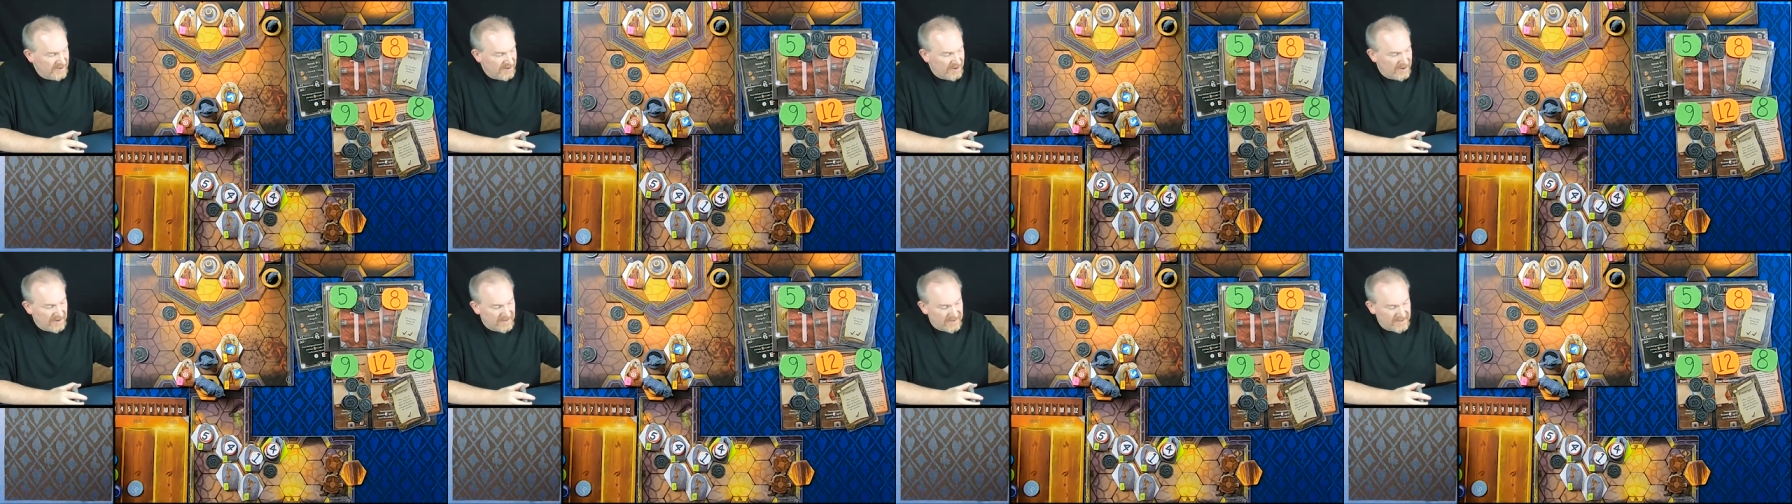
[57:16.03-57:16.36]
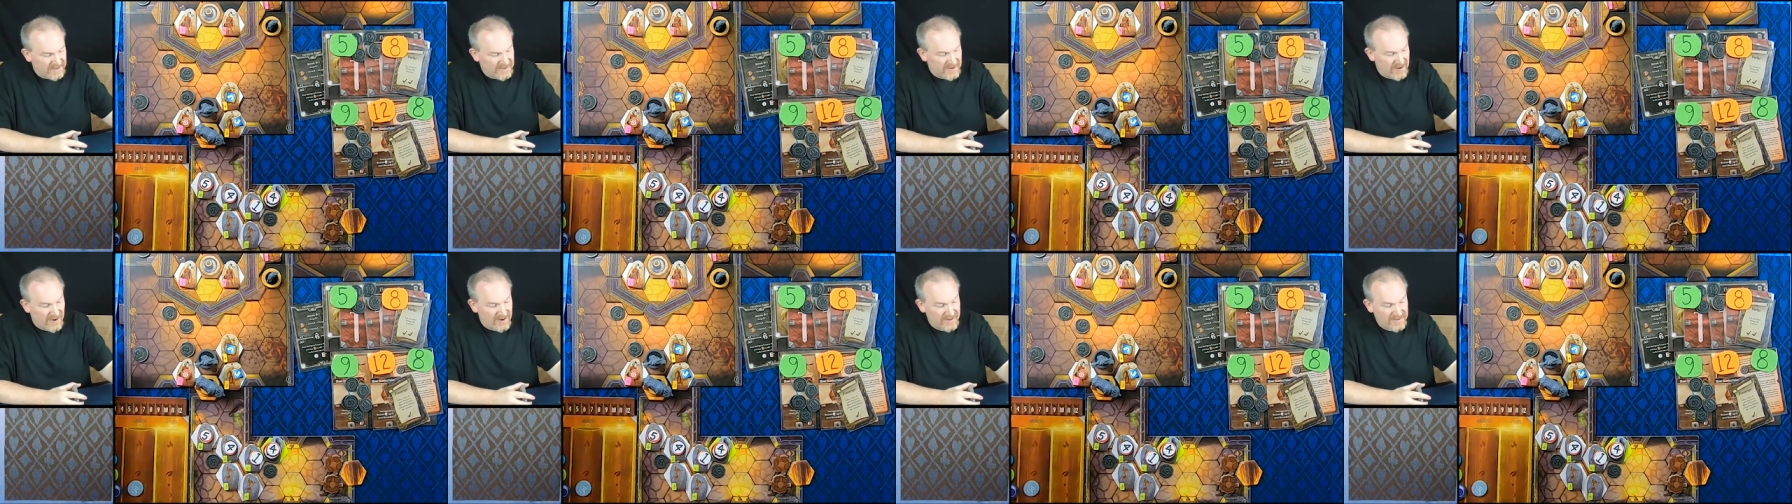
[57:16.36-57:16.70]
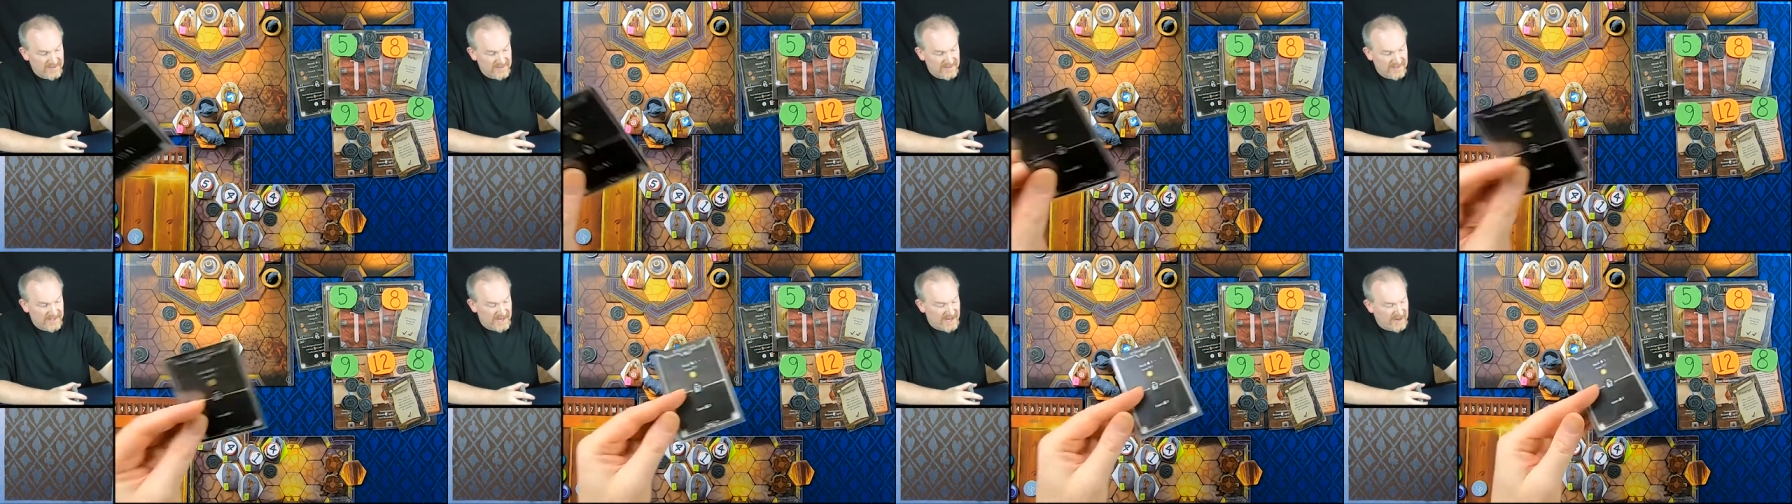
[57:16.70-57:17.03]
are the
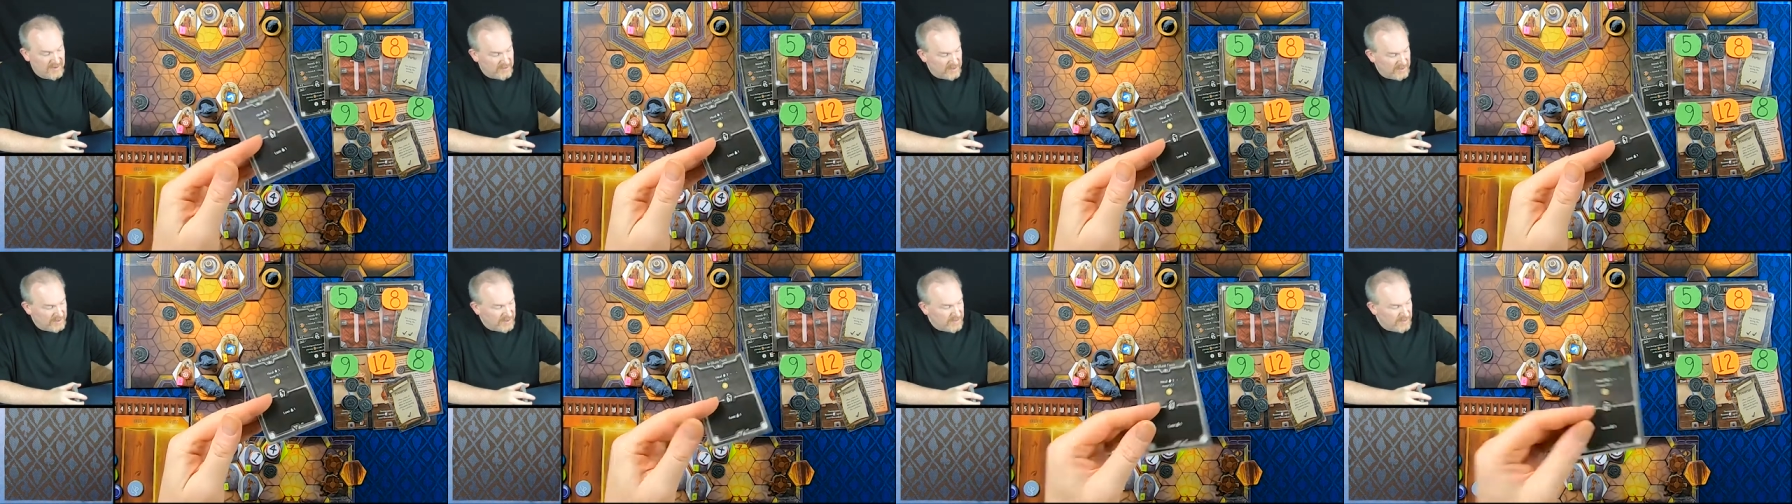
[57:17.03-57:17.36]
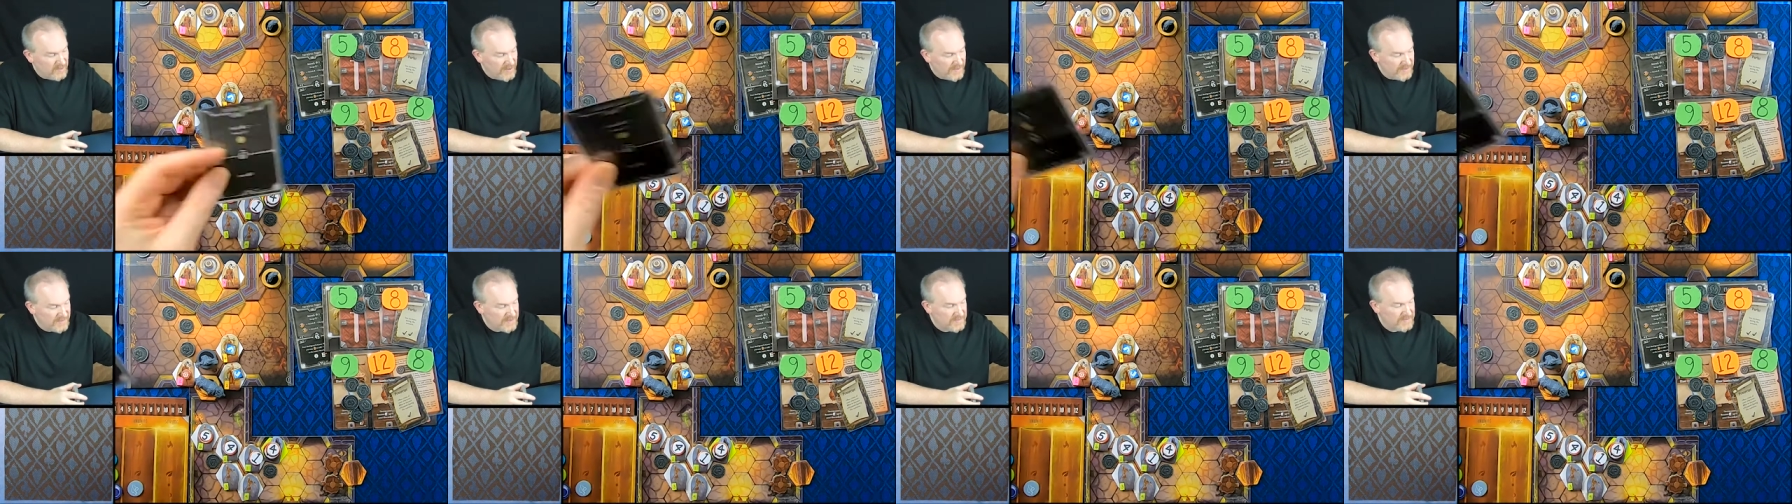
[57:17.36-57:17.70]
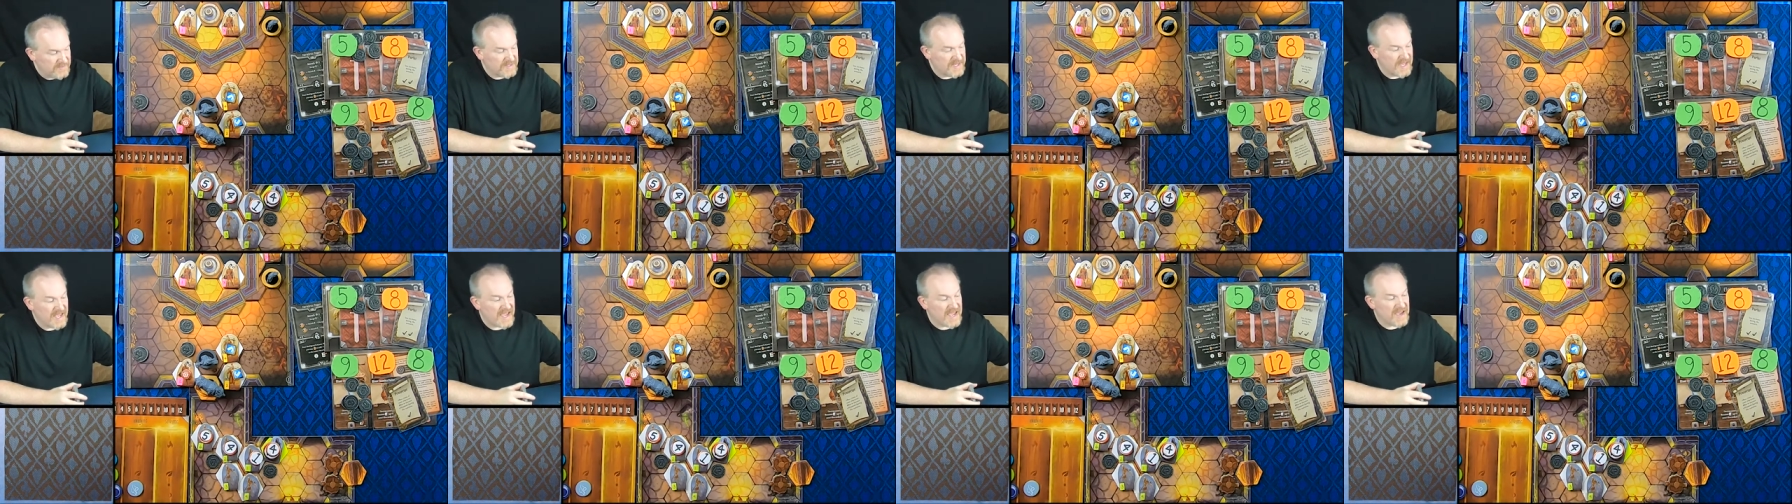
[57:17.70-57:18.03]
cards that I really want them
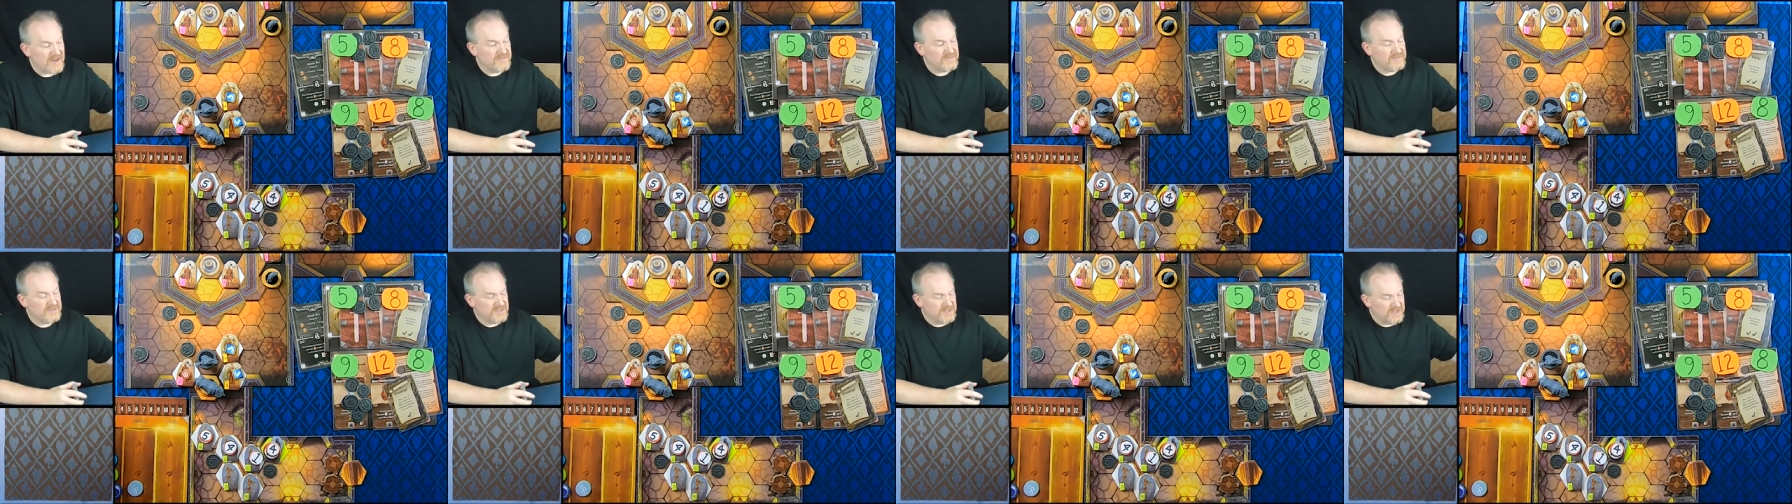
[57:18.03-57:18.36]
to have